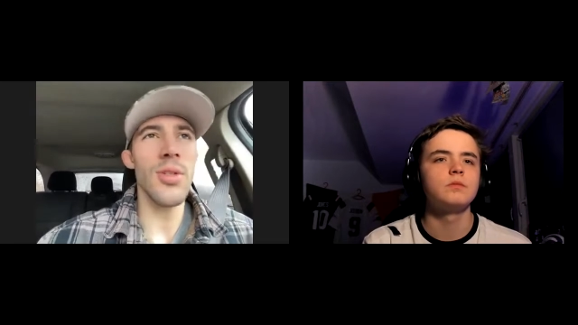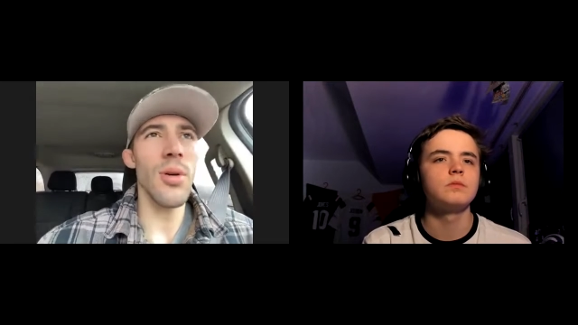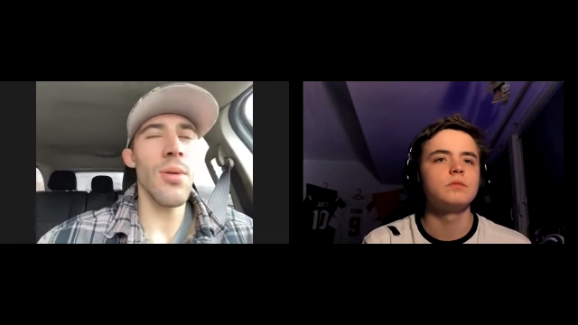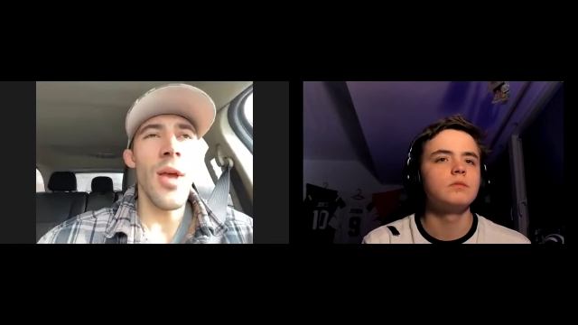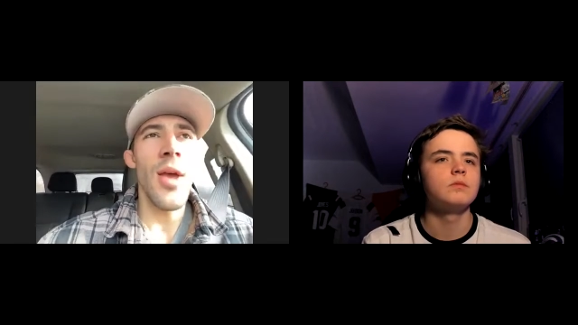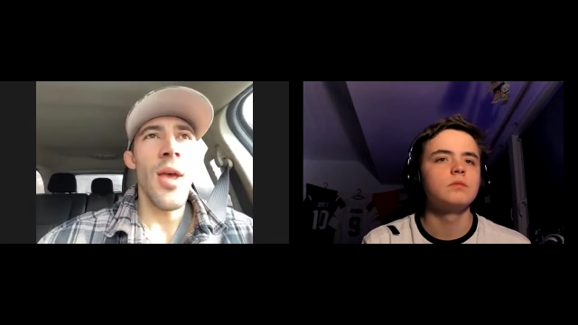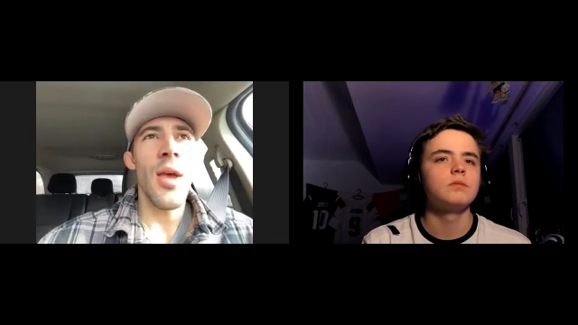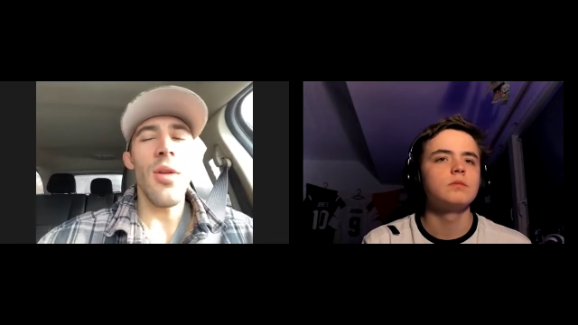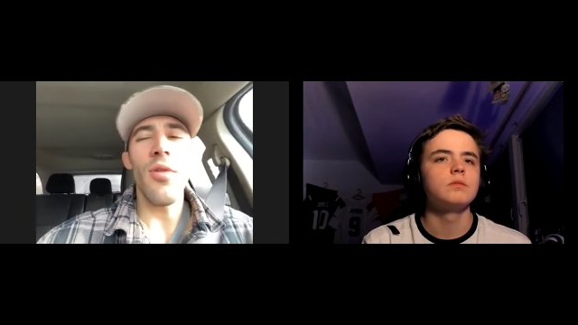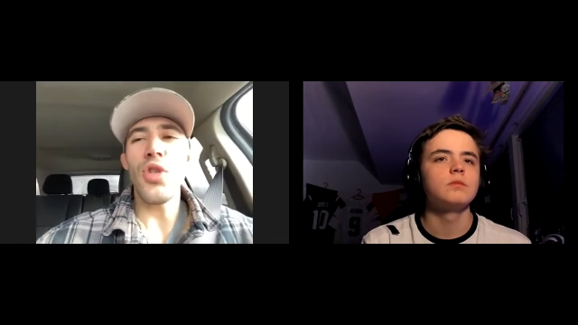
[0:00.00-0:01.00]
Speaker 1: So,
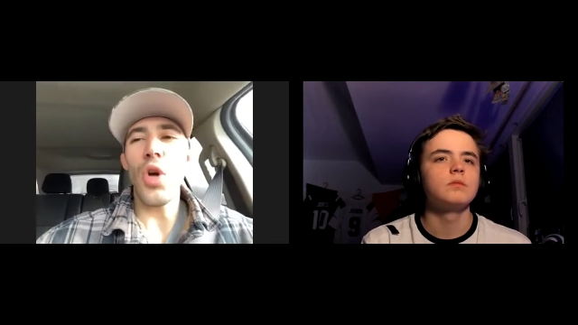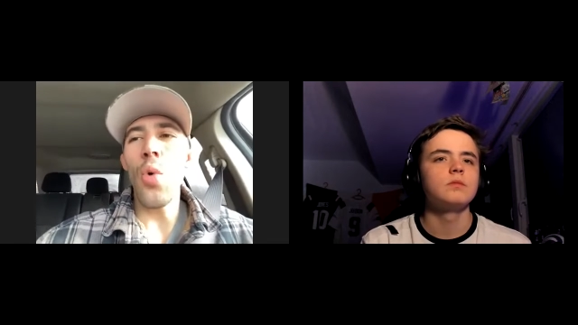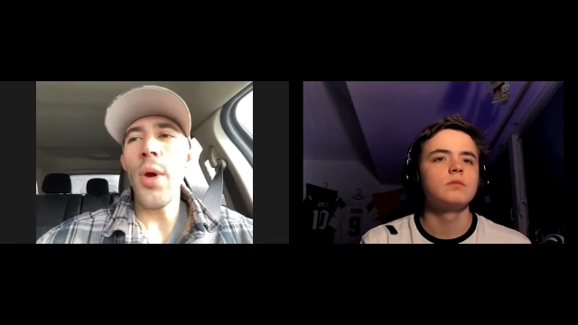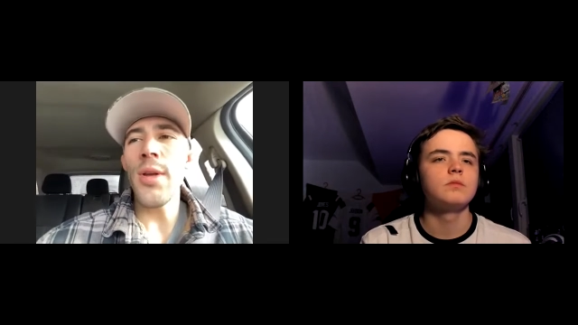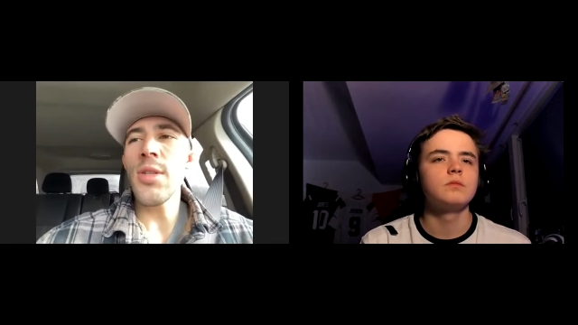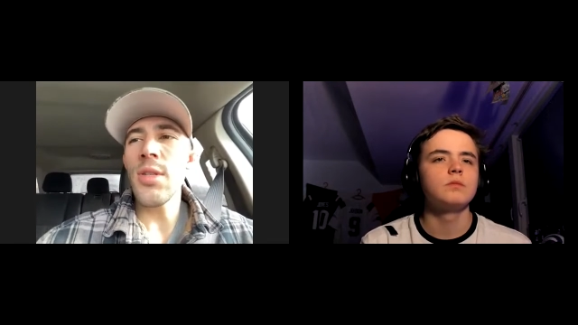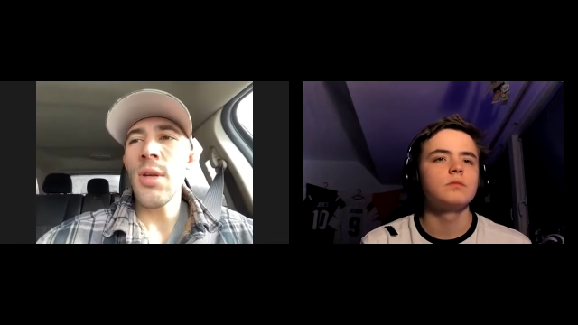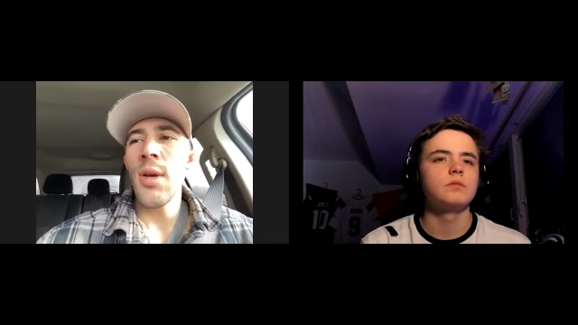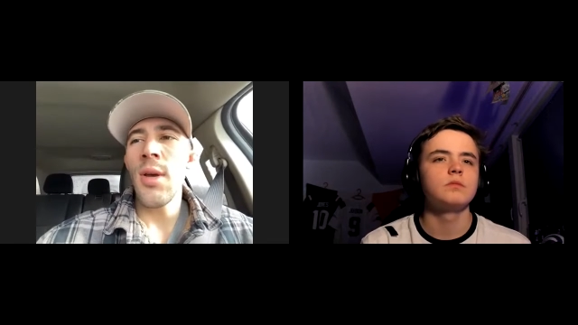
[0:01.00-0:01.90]
you know, there's always